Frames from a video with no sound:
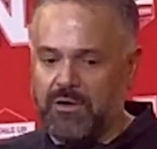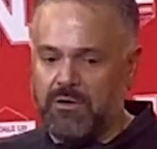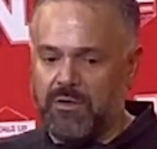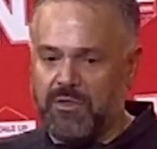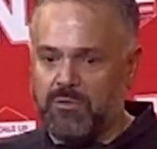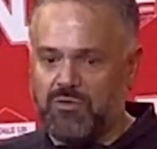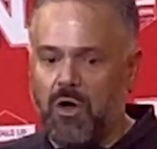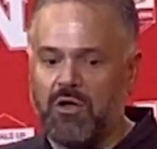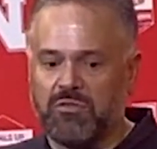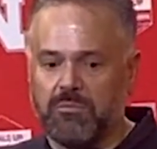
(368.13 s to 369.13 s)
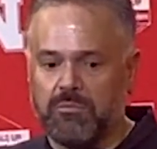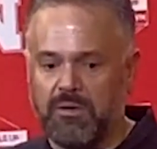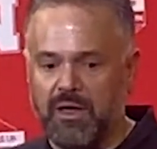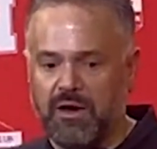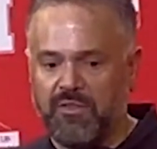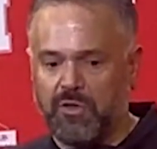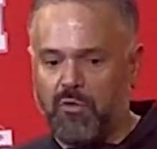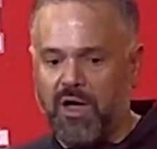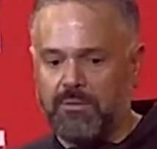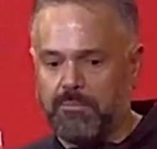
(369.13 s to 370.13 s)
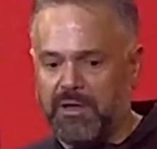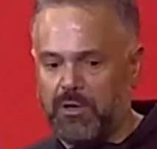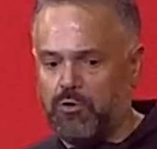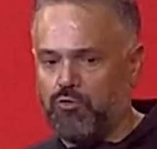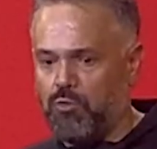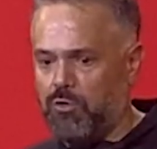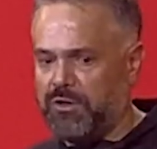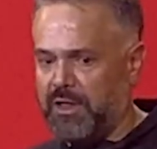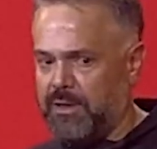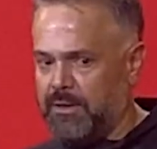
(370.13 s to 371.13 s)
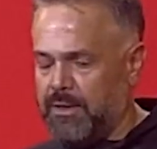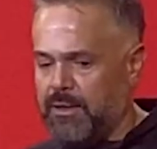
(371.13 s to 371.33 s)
I thought it was awesome, and I thought the crowd played a huge role today.